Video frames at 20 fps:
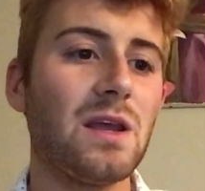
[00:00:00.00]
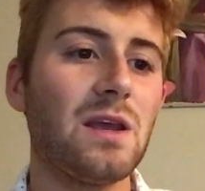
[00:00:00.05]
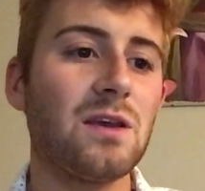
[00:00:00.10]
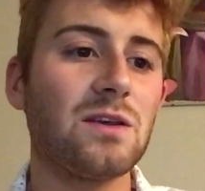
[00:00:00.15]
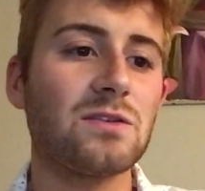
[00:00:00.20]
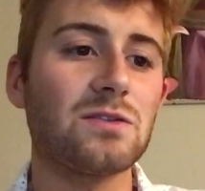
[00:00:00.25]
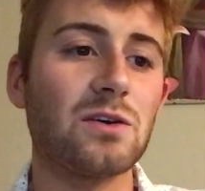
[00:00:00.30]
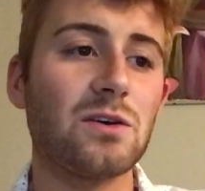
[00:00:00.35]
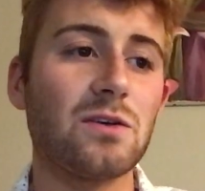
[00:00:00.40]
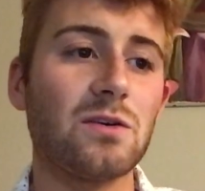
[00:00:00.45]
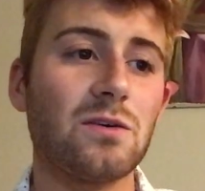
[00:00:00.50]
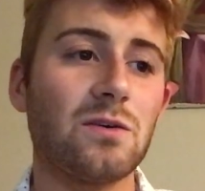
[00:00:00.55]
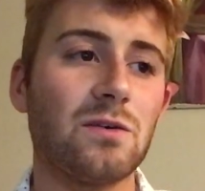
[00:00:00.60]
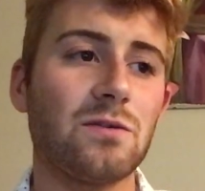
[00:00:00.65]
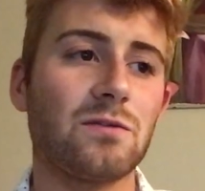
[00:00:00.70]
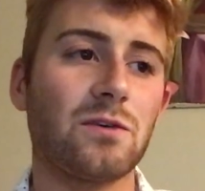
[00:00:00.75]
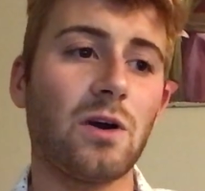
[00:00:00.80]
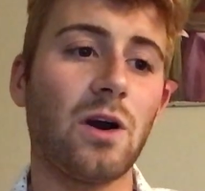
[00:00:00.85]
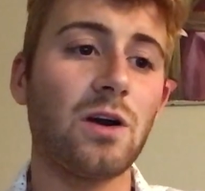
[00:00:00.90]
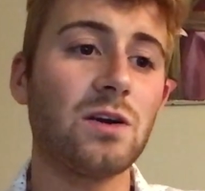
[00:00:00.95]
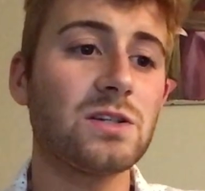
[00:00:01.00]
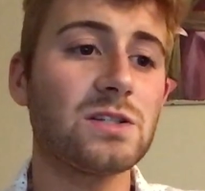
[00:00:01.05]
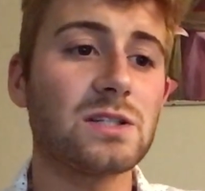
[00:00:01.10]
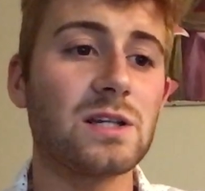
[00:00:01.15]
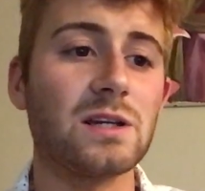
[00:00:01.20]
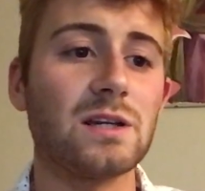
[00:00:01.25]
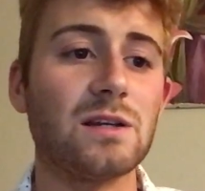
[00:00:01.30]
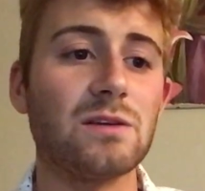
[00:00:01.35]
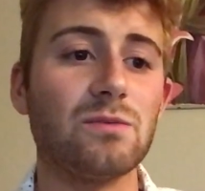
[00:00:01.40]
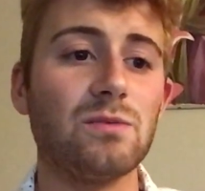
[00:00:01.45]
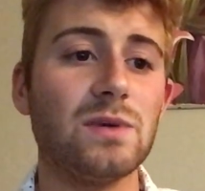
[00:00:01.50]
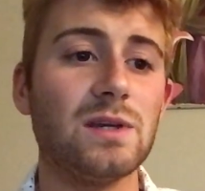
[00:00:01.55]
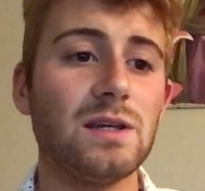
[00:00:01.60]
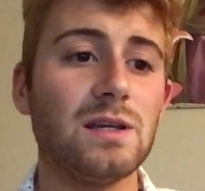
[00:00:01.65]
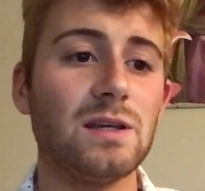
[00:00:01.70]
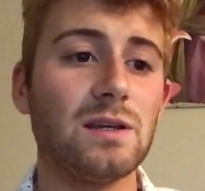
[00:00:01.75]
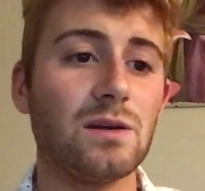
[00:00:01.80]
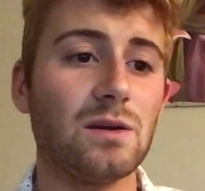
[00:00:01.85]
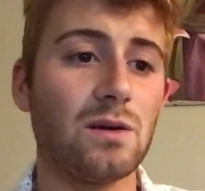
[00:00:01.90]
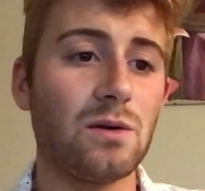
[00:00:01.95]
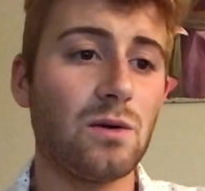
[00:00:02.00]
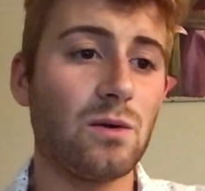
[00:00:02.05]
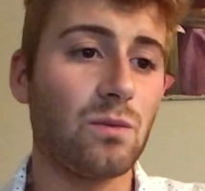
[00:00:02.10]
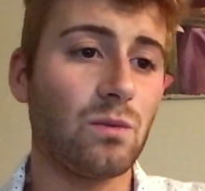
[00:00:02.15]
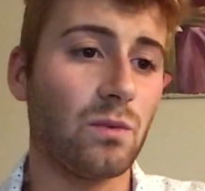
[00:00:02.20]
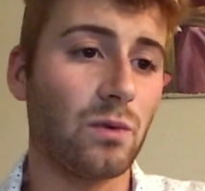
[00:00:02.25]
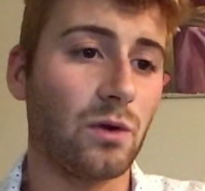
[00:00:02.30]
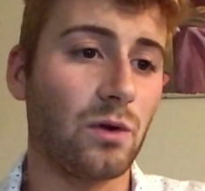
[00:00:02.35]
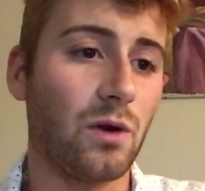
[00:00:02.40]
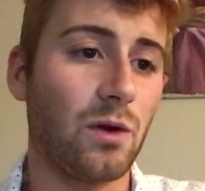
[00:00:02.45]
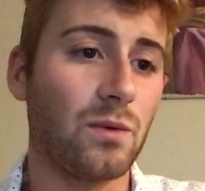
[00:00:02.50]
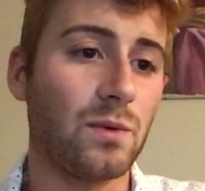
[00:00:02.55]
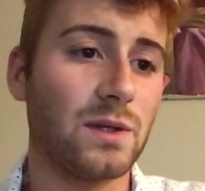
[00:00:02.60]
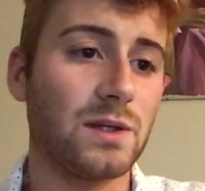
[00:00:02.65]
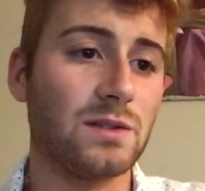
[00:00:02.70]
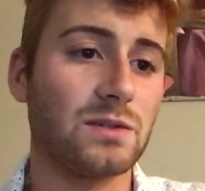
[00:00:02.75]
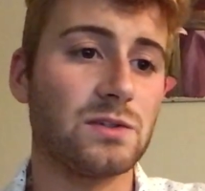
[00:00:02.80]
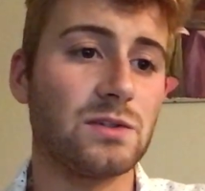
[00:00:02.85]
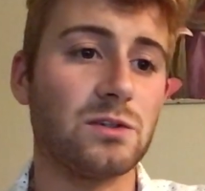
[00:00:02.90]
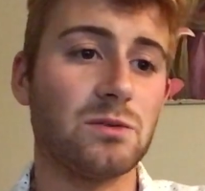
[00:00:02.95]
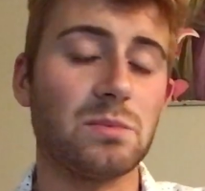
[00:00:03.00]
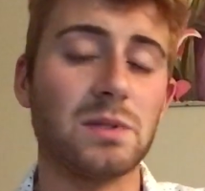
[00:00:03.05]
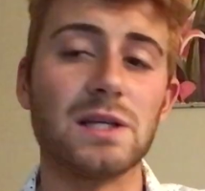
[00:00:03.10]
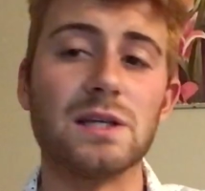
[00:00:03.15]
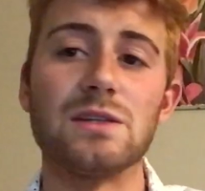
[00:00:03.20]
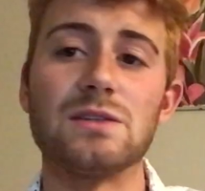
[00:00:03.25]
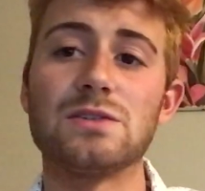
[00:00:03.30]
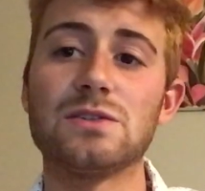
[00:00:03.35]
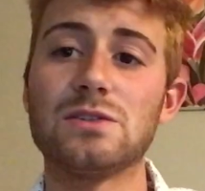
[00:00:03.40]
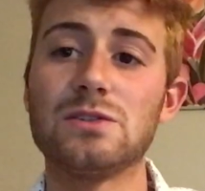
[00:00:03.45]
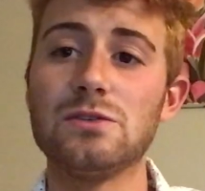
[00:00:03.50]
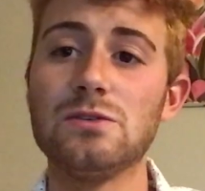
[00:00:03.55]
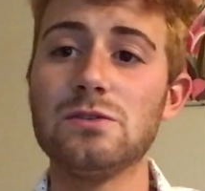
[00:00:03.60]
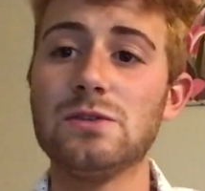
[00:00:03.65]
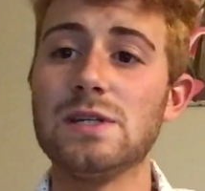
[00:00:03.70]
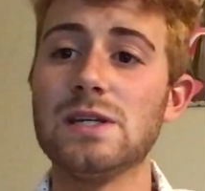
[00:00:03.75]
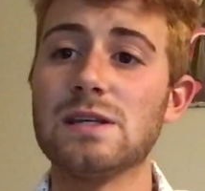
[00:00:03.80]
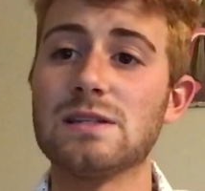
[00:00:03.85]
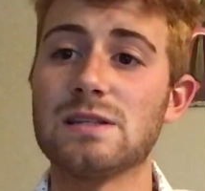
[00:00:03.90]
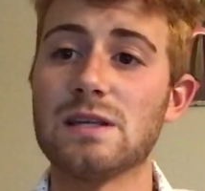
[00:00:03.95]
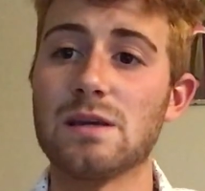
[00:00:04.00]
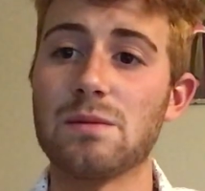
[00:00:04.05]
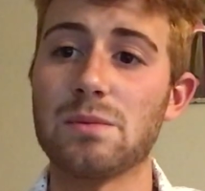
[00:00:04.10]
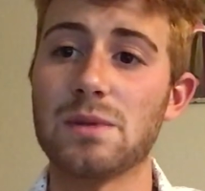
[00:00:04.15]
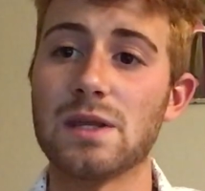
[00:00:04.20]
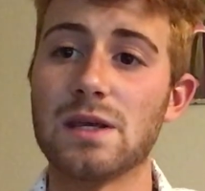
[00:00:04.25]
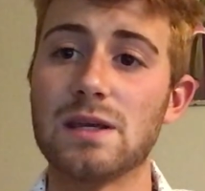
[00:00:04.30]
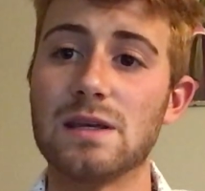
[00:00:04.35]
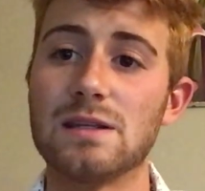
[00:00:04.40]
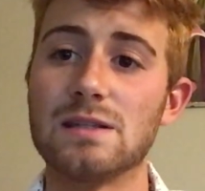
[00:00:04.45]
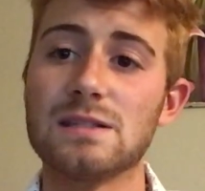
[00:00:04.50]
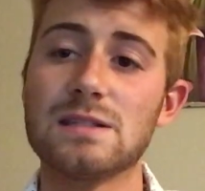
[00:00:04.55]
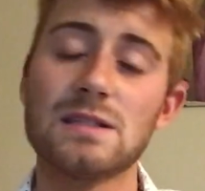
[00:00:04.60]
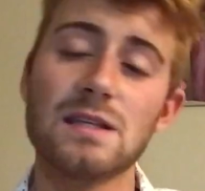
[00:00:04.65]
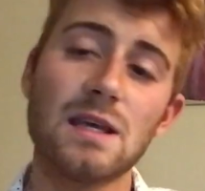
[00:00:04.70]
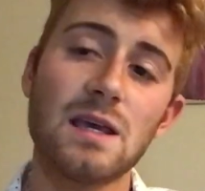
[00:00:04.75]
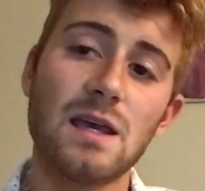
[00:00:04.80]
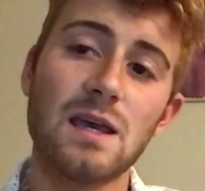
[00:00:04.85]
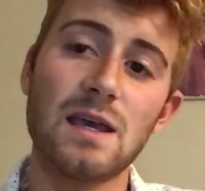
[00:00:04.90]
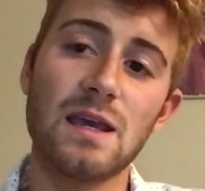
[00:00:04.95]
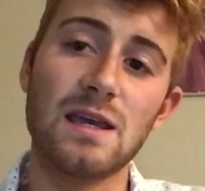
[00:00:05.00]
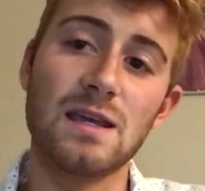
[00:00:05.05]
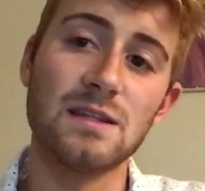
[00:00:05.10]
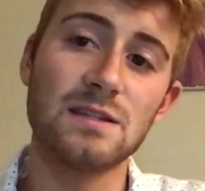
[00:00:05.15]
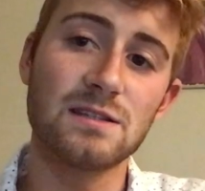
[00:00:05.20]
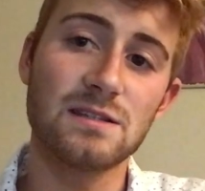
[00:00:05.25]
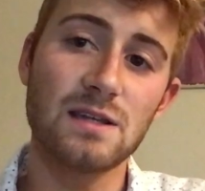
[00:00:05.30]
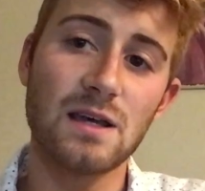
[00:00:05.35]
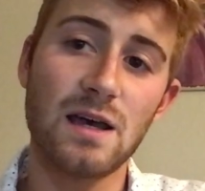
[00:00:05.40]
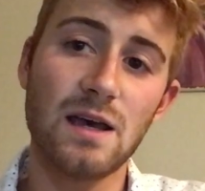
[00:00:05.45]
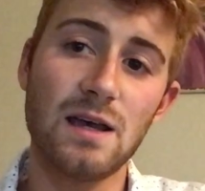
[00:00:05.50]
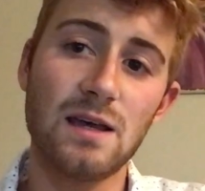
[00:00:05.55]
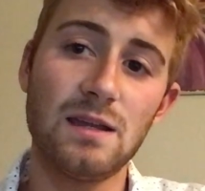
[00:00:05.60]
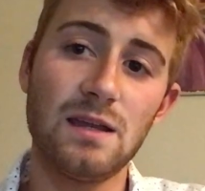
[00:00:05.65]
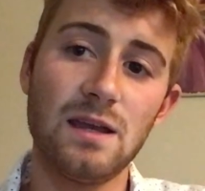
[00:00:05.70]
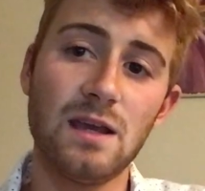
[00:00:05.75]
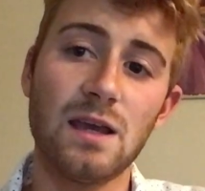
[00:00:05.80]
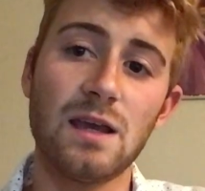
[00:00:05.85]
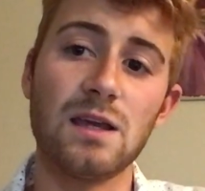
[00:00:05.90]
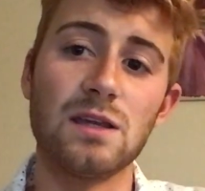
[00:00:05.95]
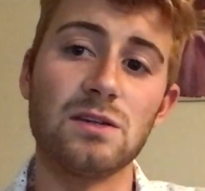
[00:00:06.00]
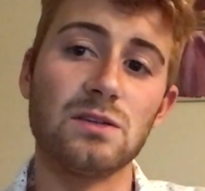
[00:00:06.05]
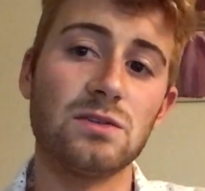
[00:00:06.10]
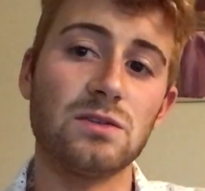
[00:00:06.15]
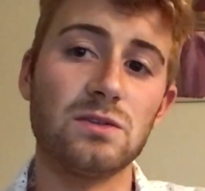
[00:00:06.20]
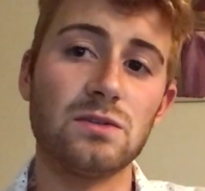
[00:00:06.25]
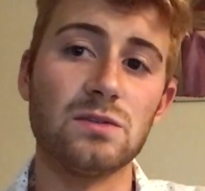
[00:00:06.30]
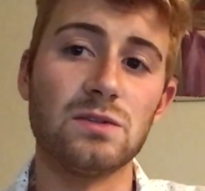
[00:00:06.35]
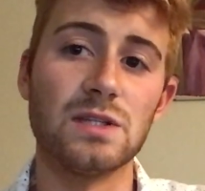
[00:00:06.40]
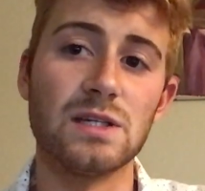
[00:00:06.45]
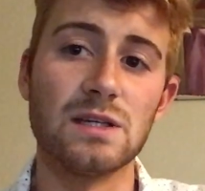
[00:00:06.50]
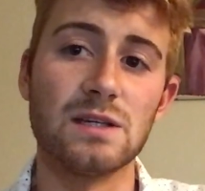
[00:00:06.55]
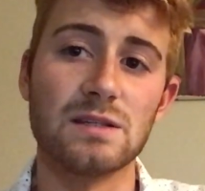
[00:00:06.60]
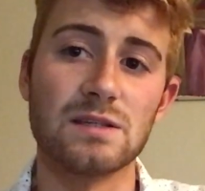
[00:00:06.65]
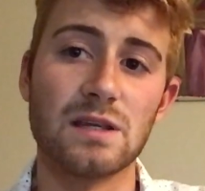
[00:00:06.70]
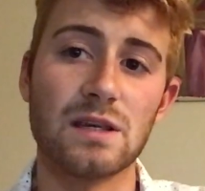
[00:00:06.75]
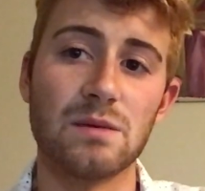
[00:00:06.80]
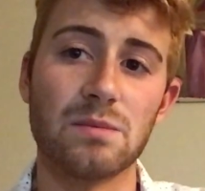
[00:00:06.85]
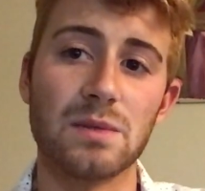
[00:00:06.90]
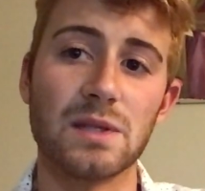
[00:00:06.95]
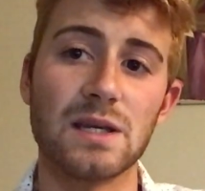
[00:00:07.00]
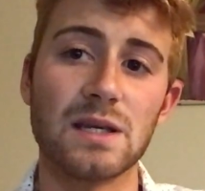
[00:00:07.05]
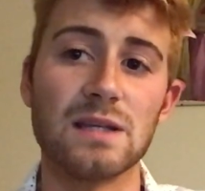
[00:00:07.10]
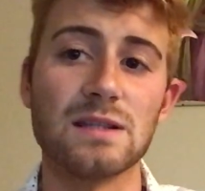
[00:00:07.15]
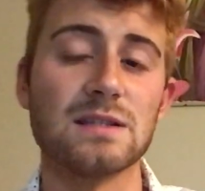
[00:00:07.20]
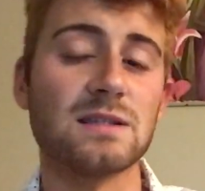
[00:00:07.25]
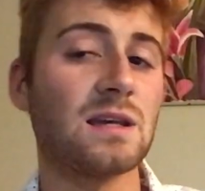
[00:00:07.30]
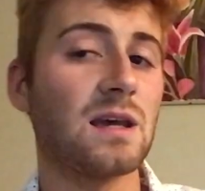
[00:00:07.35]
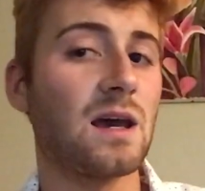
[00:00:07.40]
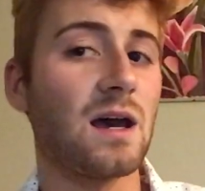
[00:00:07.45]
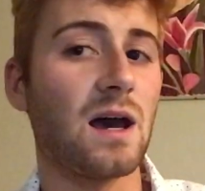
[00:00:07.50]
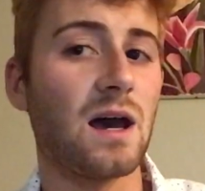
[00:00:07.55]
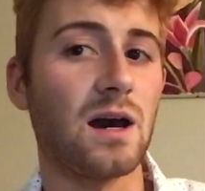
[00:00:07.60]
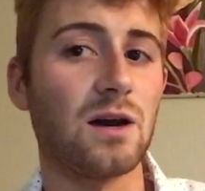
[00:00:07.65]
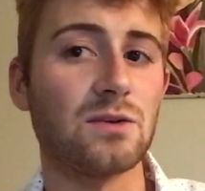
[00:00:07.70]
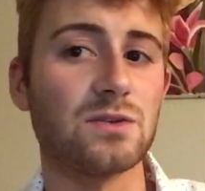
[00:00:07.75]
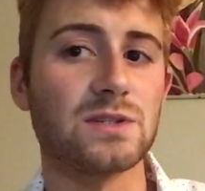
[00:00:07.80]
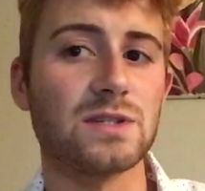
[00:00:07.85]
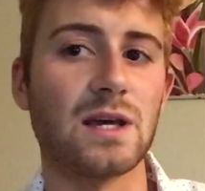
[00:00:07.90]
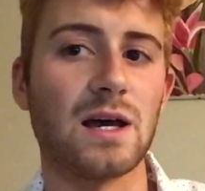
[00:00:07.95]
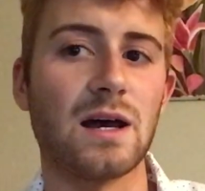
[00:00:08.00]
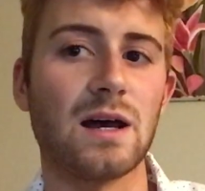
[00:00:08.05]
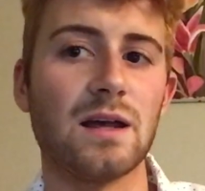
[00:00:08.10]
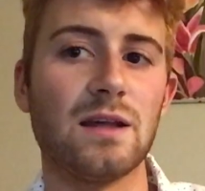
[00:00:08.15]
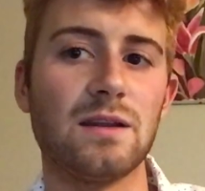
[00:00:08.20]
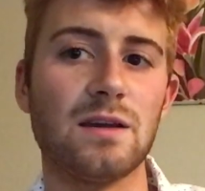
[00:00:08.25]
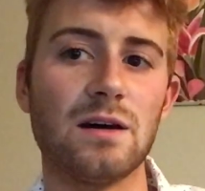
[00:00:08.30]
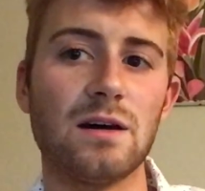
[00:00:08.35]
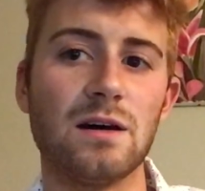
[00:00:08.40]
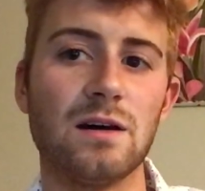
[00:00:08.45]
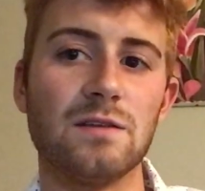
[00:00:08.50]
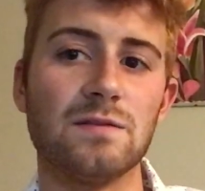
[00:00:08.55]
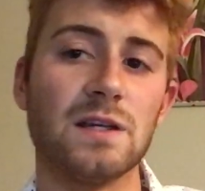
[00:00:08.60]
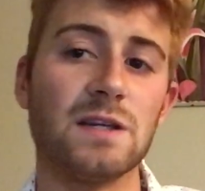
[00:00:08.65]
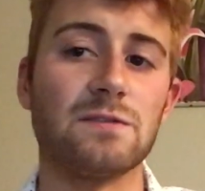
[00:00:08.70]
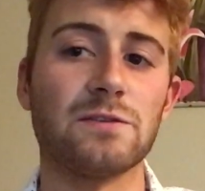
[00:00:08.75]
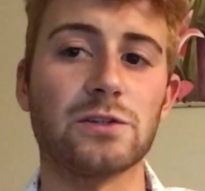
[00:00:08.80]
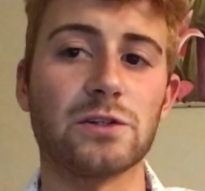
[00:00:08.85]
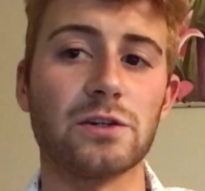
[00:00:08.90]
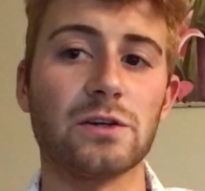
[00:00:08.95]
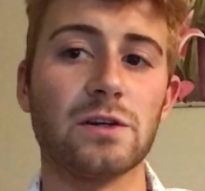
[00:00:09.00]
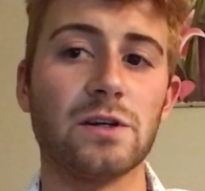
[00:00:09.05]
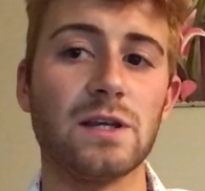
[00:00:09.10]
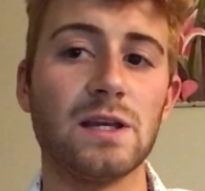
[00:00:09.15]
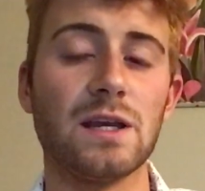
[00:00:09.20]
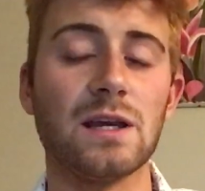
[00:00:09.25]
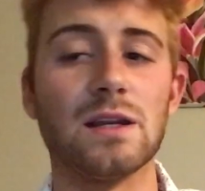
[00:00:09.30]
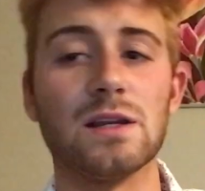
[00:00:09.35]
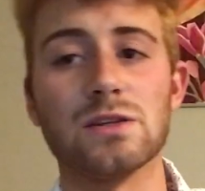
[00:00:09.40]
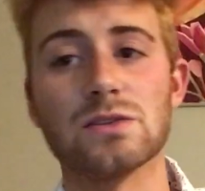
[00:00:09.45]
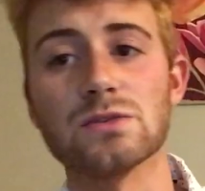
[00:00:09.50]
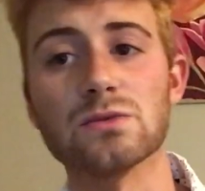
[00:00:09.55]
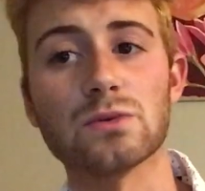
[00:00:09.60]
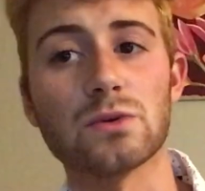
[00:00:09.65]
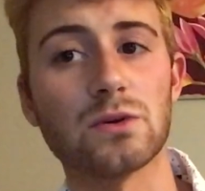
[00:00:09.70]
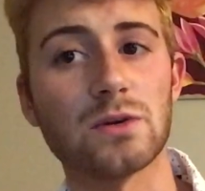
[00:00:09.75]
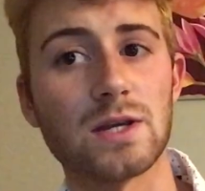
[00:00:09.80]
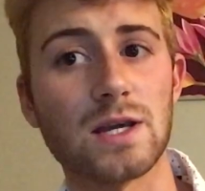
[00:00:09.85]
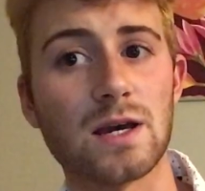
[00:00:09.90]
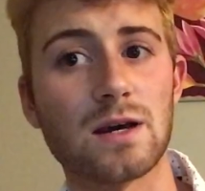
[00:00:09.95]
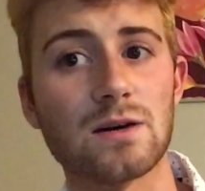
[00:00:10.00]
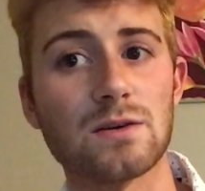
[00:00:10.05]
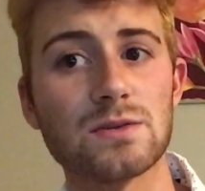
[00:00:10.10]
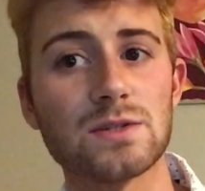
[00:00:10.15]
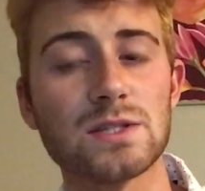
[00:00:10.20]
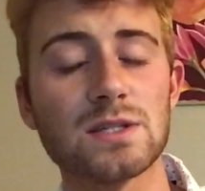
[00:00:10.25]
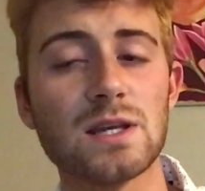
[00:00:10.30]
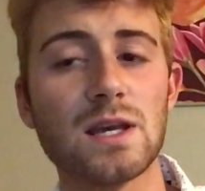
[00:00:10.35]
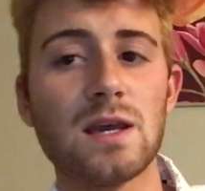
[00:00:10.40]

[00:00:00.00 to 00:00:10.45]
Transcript: So for our study, we were going to place 2 TSA plates inside and 2 TSA plates outside of a fraternity and a sorority house.